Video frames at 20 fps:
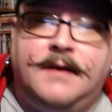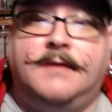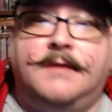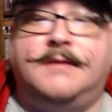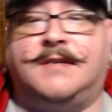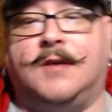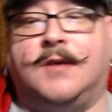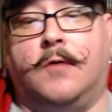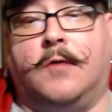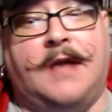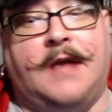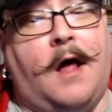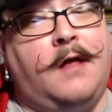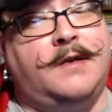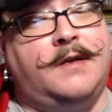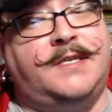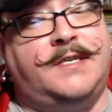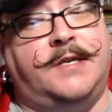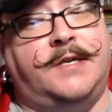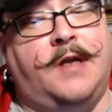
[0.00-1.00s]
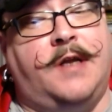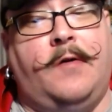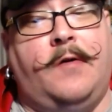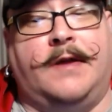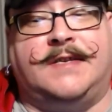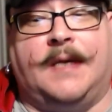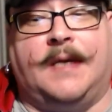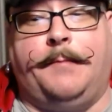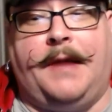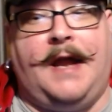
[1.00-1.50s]
So dollars to
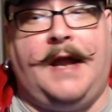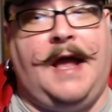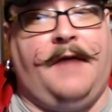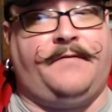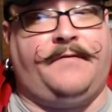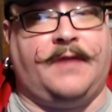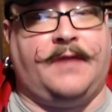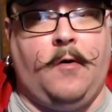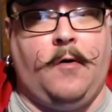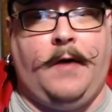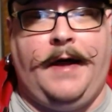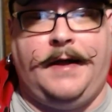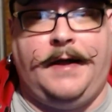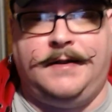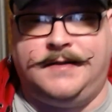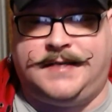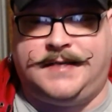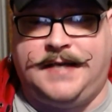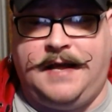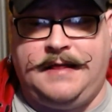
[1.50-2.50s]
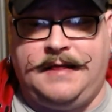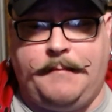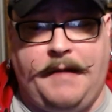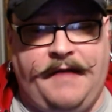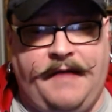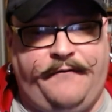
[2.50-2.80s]
donuts, I'm gonna have to go ahead and say that my